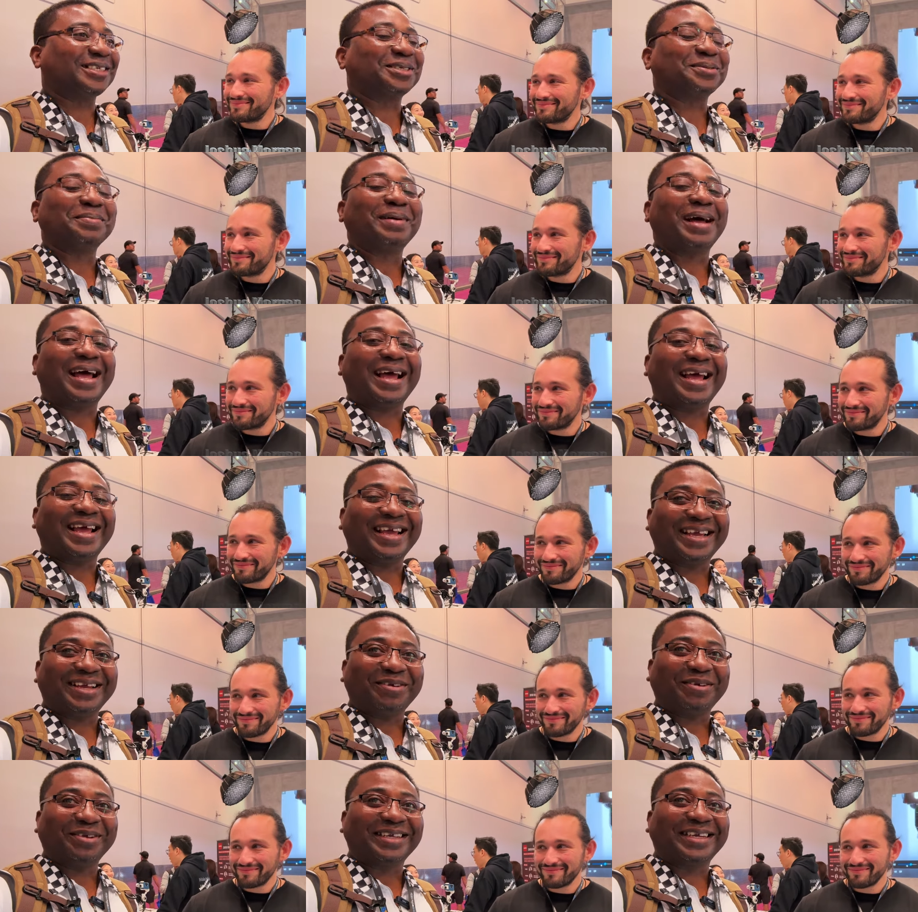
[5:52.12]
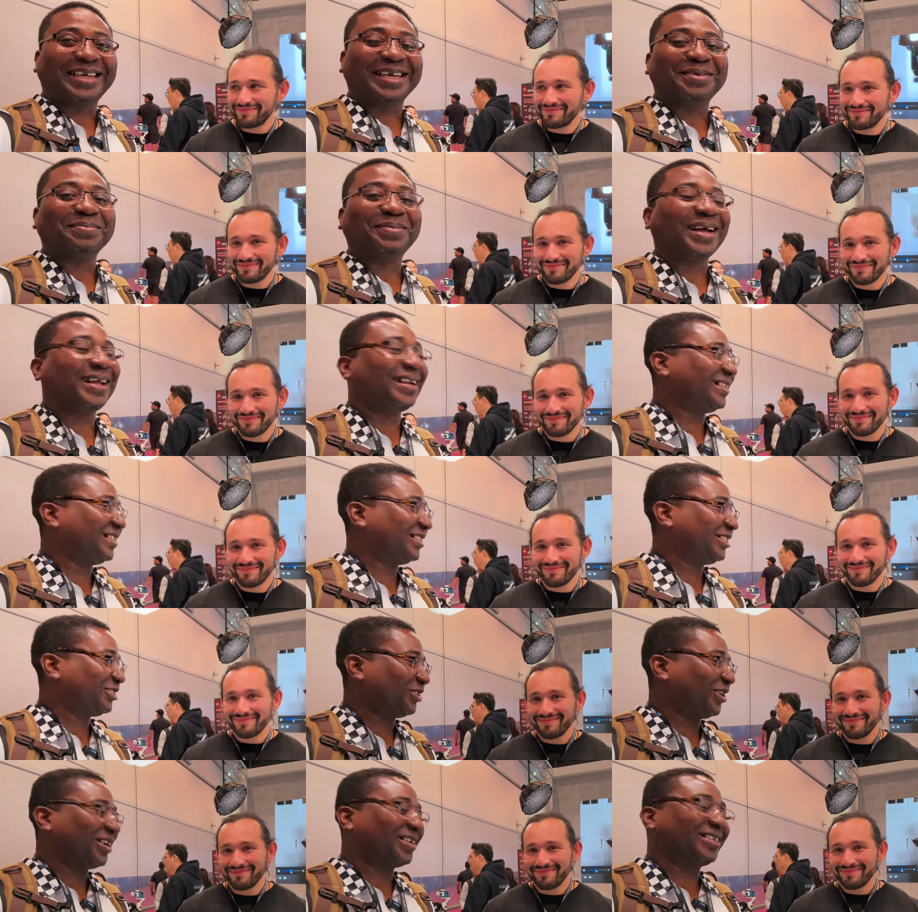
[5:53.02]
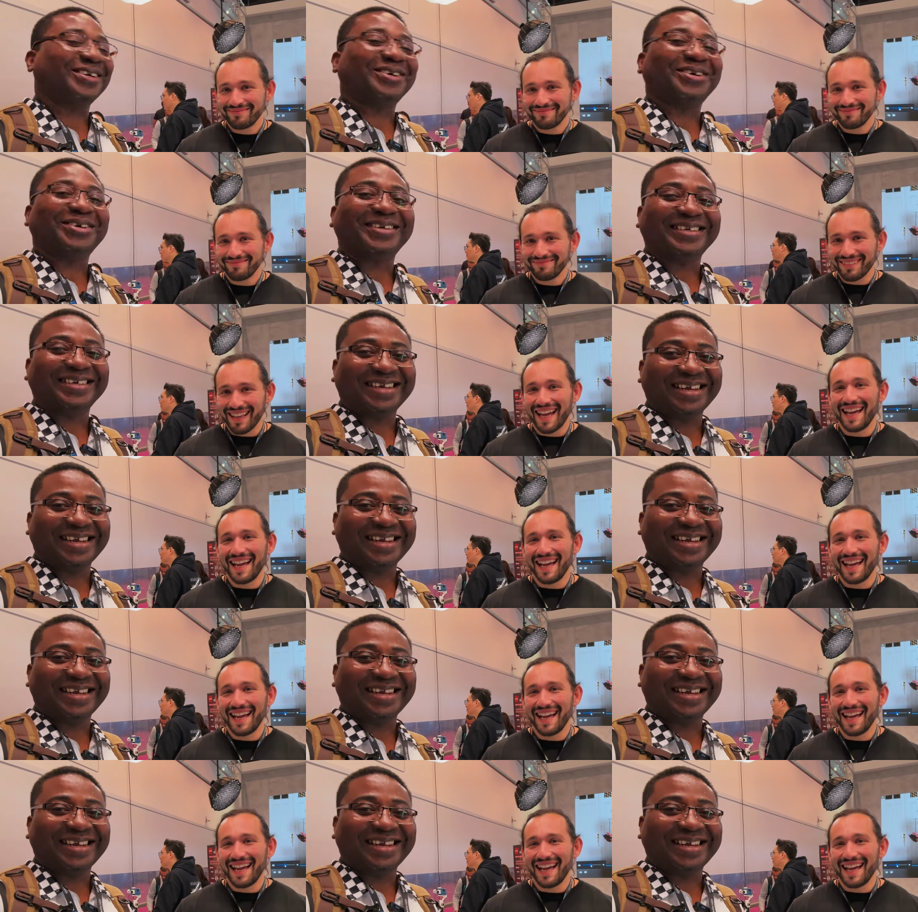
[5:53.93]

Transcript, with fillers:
Speaker 1: is my gimbal instructor.